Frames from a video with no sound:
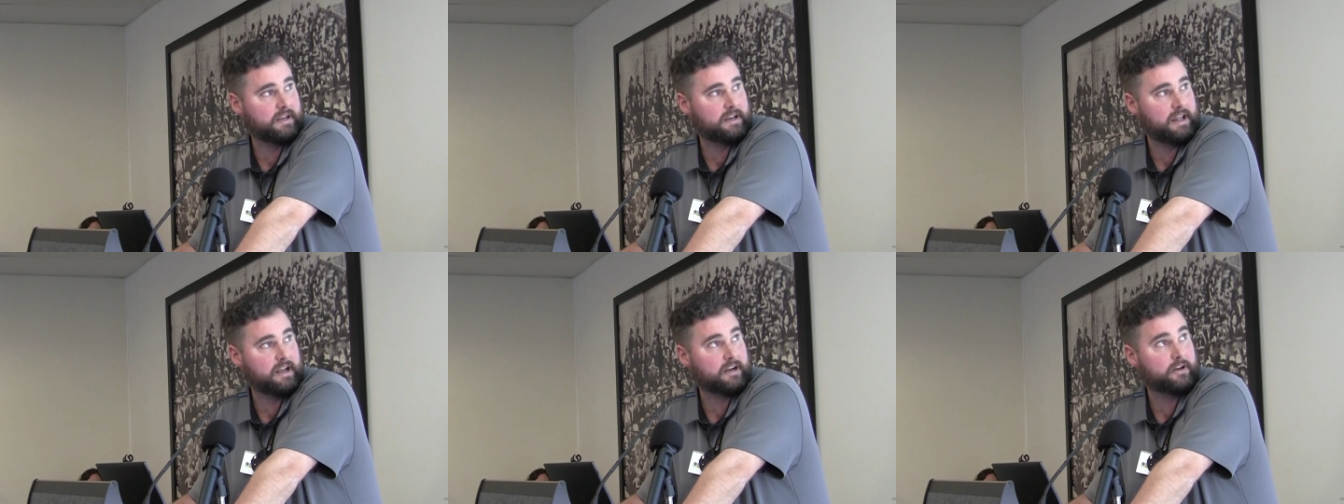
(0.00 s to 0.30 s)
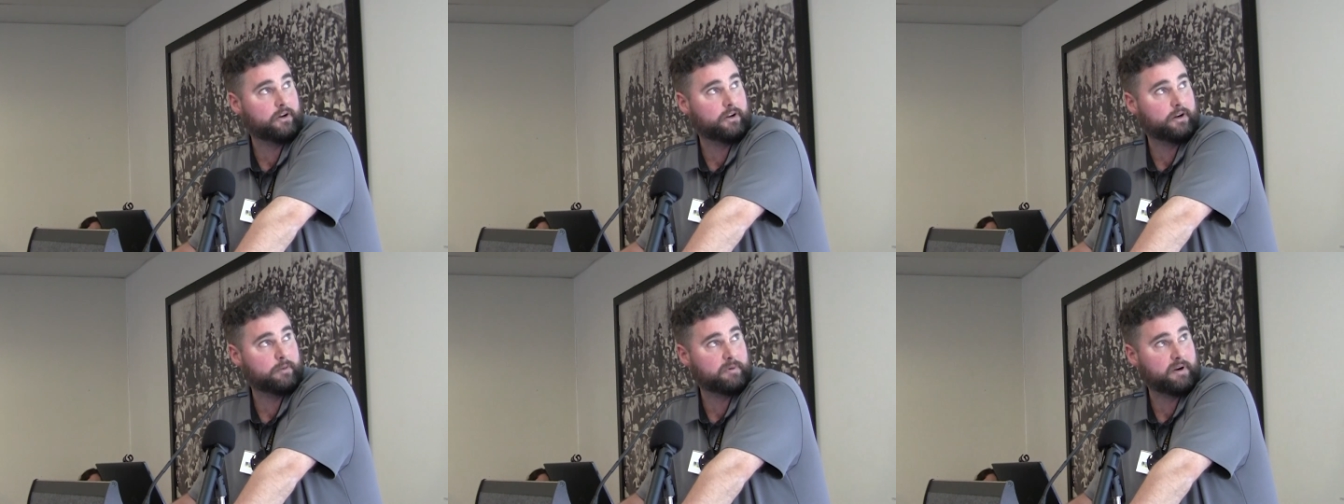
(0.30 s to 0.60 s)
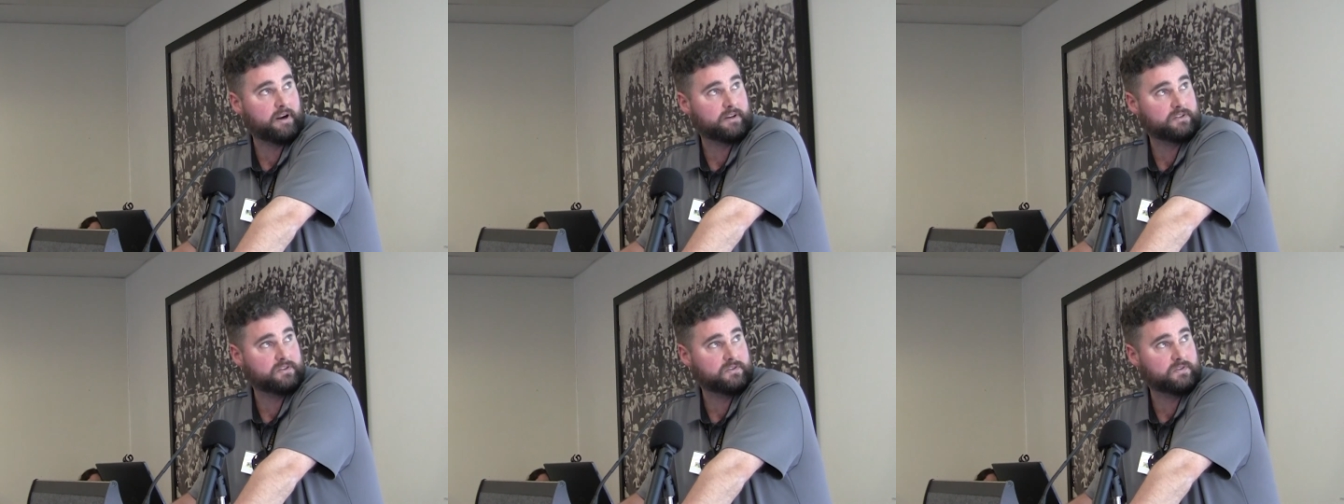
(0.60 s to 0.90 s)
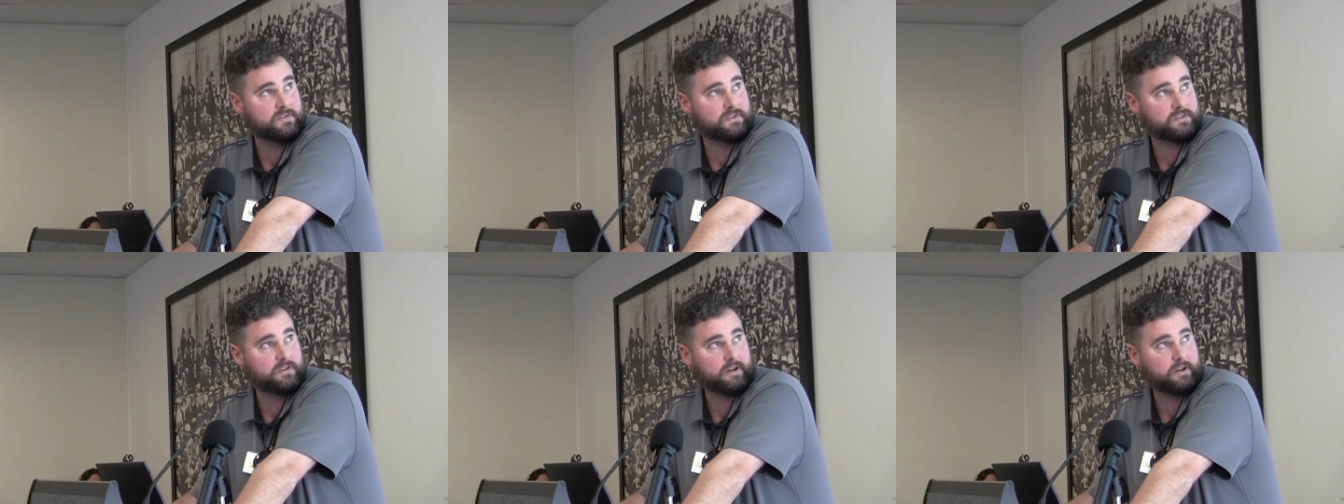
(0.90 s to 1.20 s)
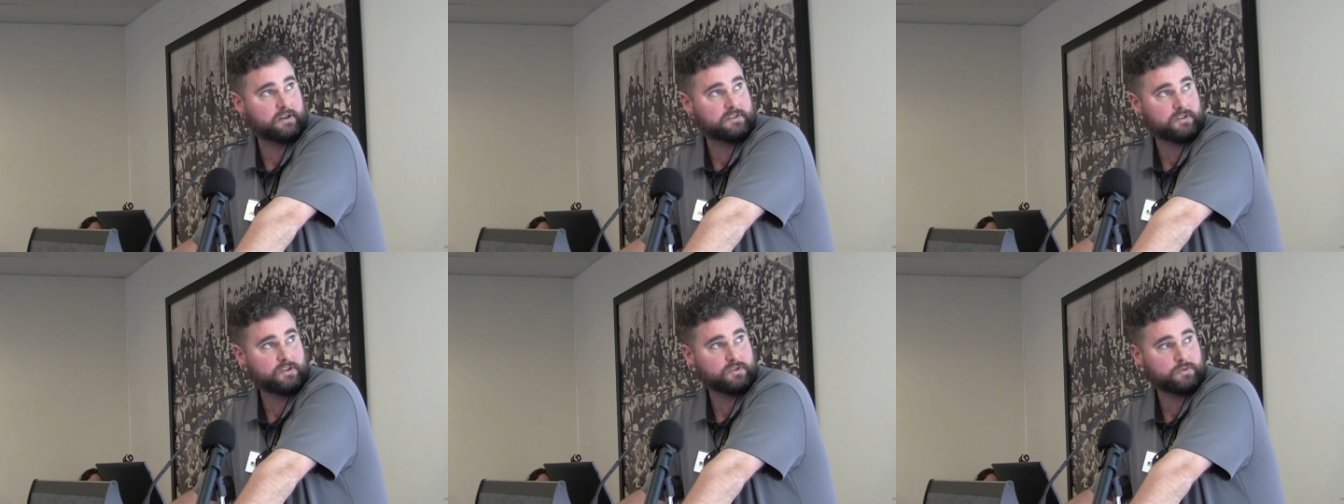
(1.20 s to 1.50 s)
and our code of practice for
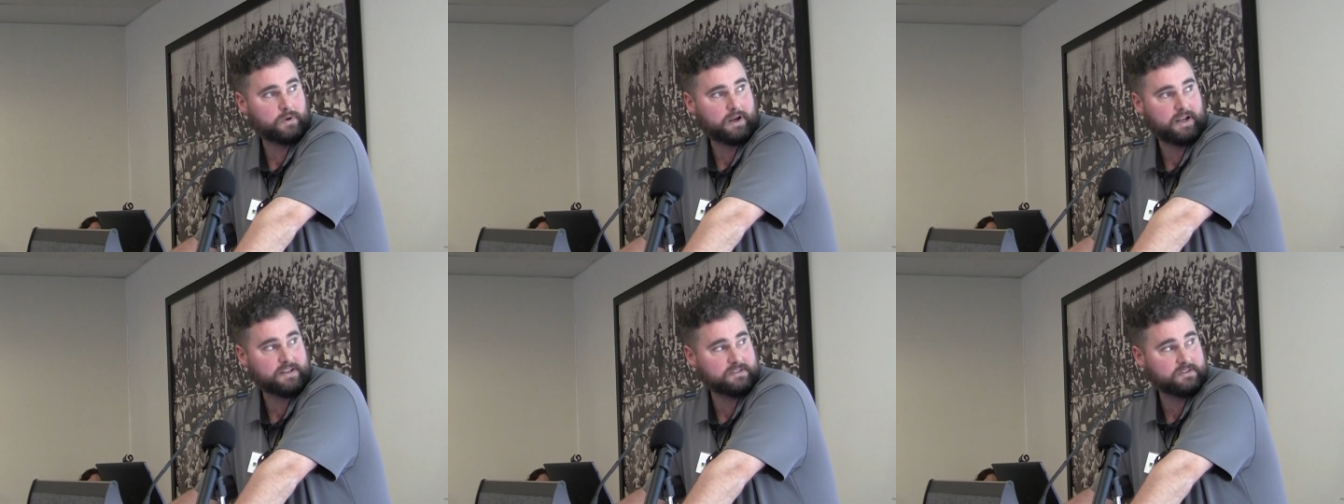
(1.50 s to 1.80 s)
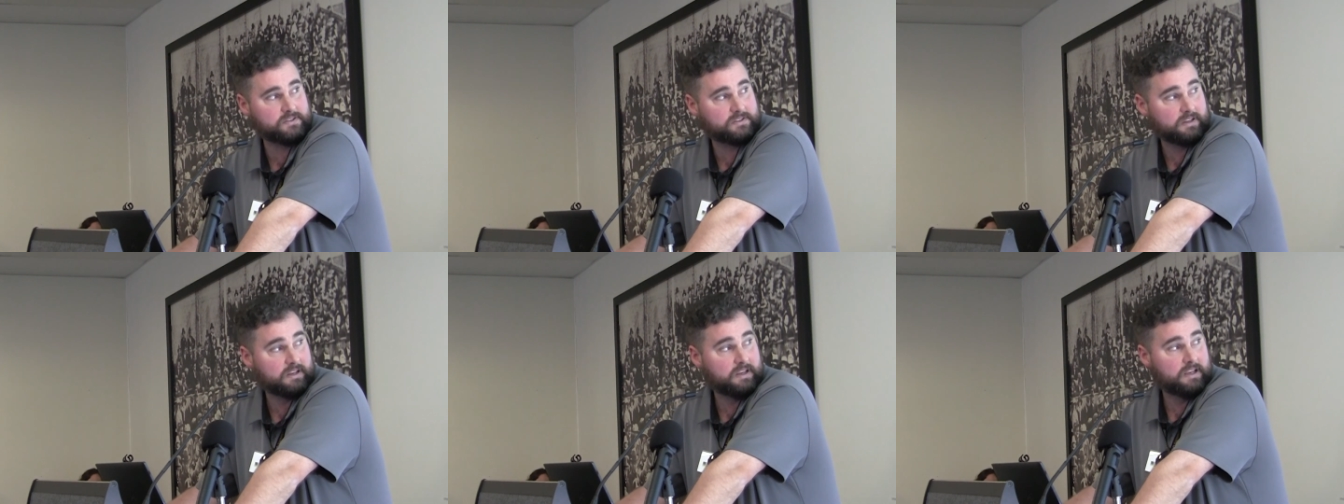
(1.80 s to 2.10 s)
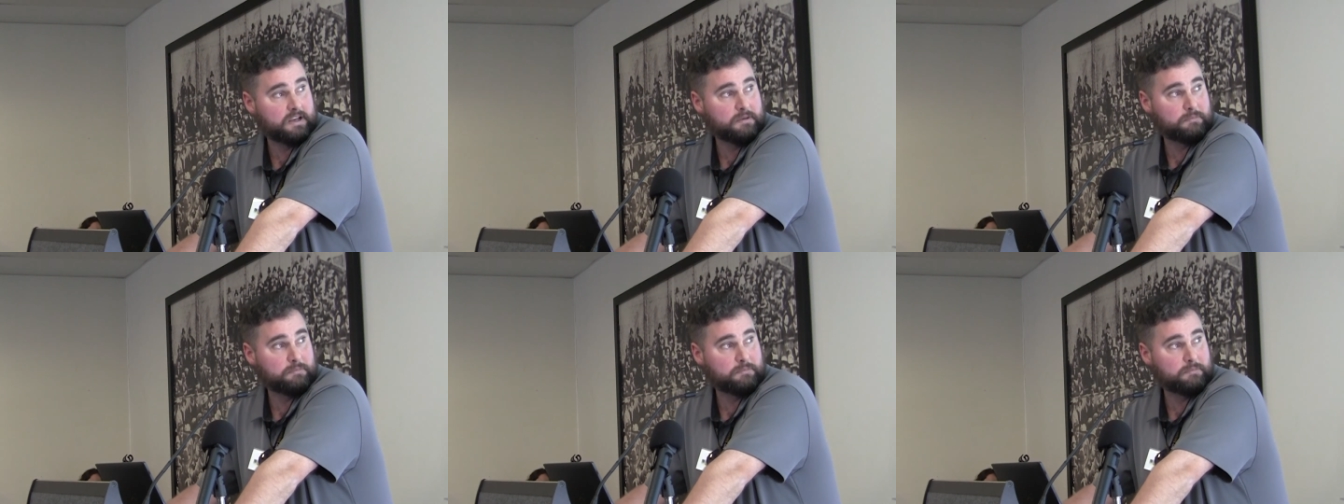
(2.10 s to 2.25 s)
psychosocial hazards,